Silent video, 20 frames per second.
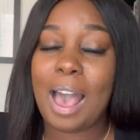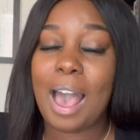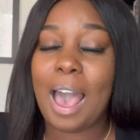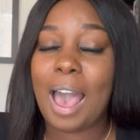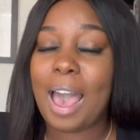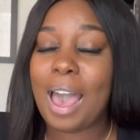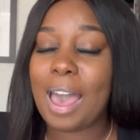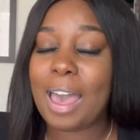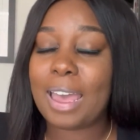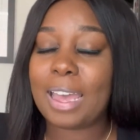
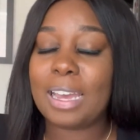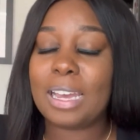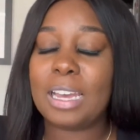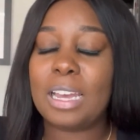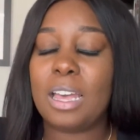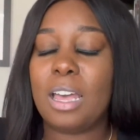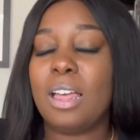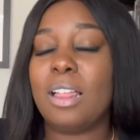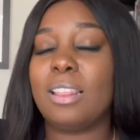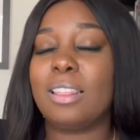
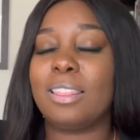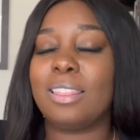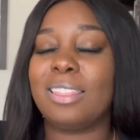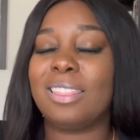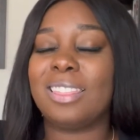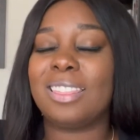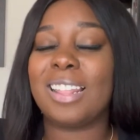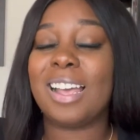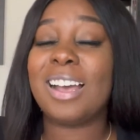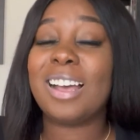I
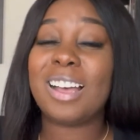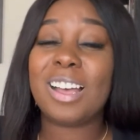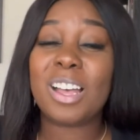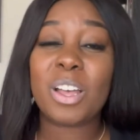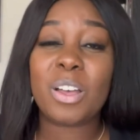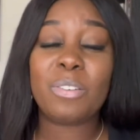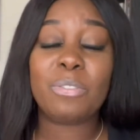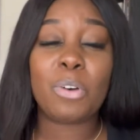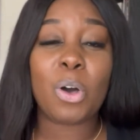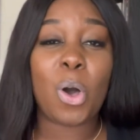
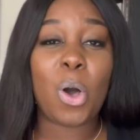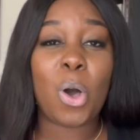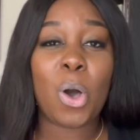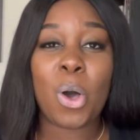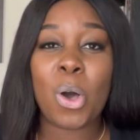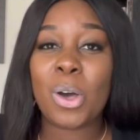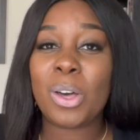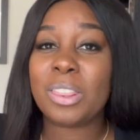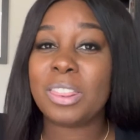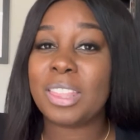love
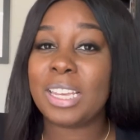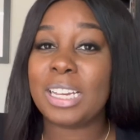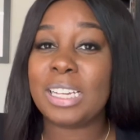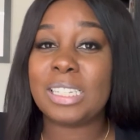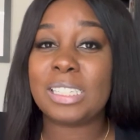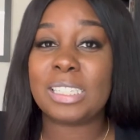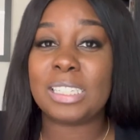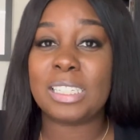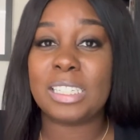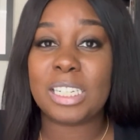all
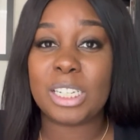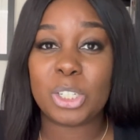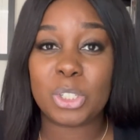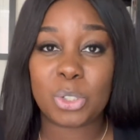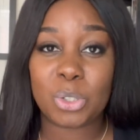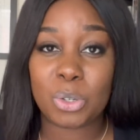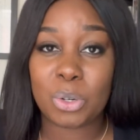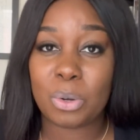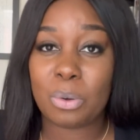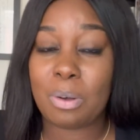things
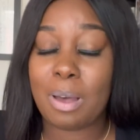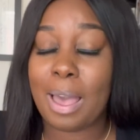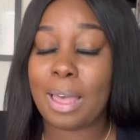digital.